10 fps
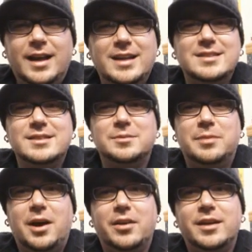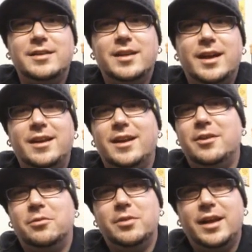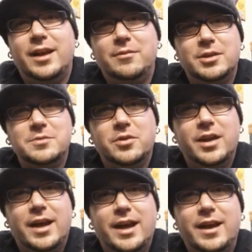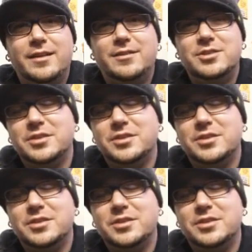I guess that's about it. I, I don't really have much more to add.